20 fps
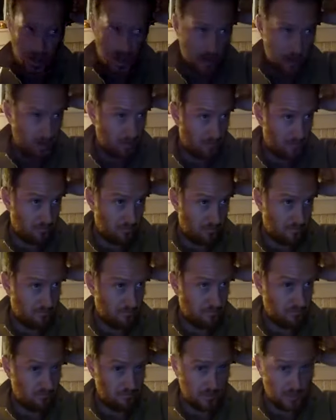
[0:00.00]
I don't
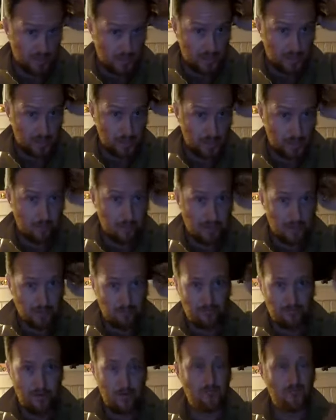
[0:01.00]
like Trump. I
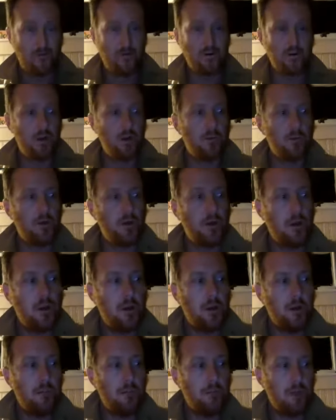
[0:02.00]
didn't vote for Trump,
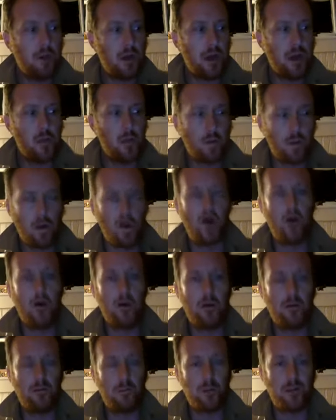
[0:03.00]
but I will call
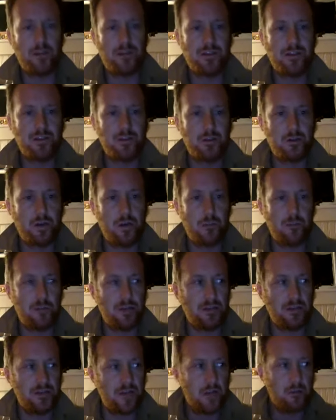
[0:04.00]
him President Trump
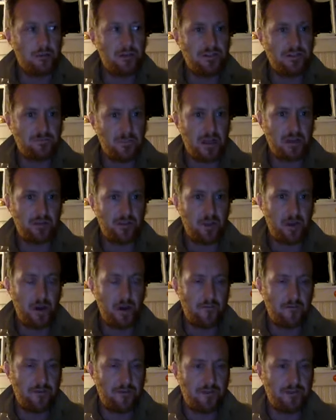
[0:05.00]
because I respect the
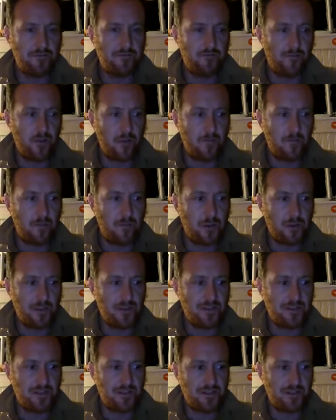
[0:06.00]
office of the
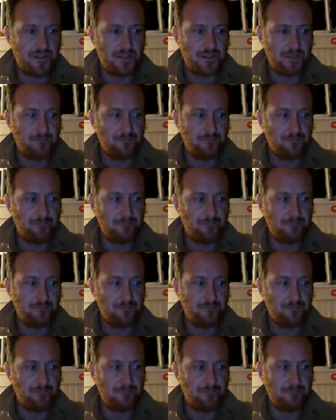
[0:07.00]
presidency.